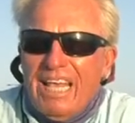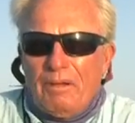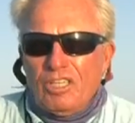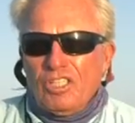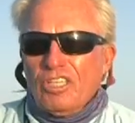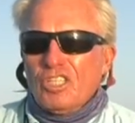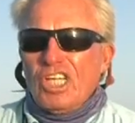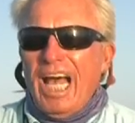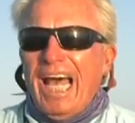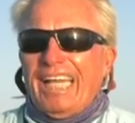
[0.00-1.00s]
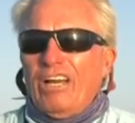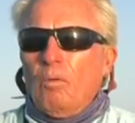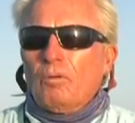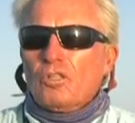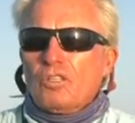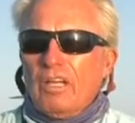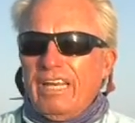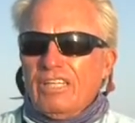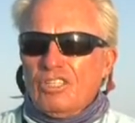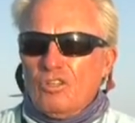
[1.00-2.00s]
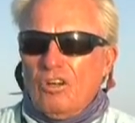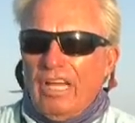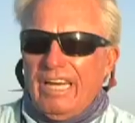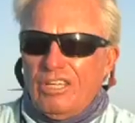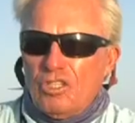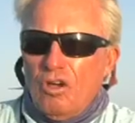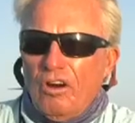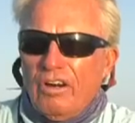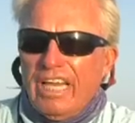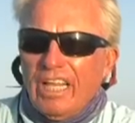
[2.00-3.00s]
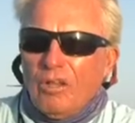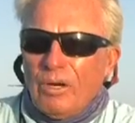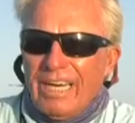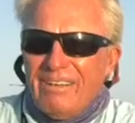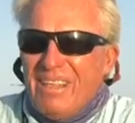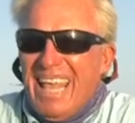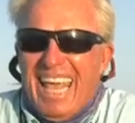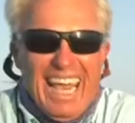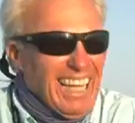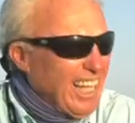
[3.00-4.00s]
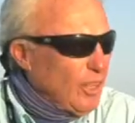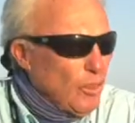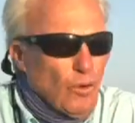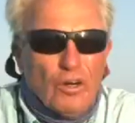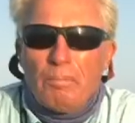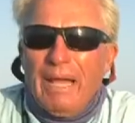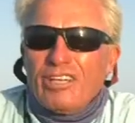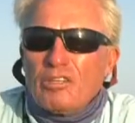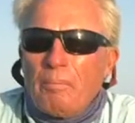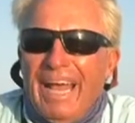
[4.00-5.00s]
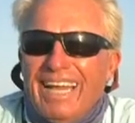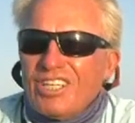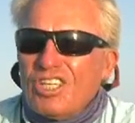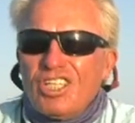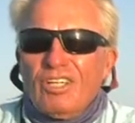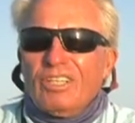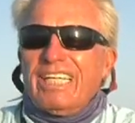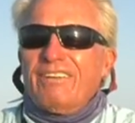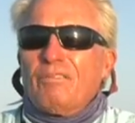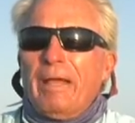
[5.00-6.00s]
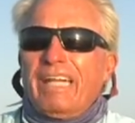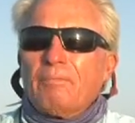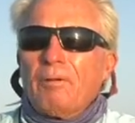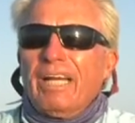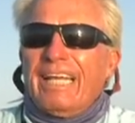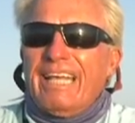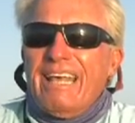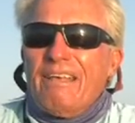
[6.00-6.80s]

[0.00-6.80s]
My son Scott had almost, and his daughter Hillary, had like 30 pounds of bass and still didn't even make the money.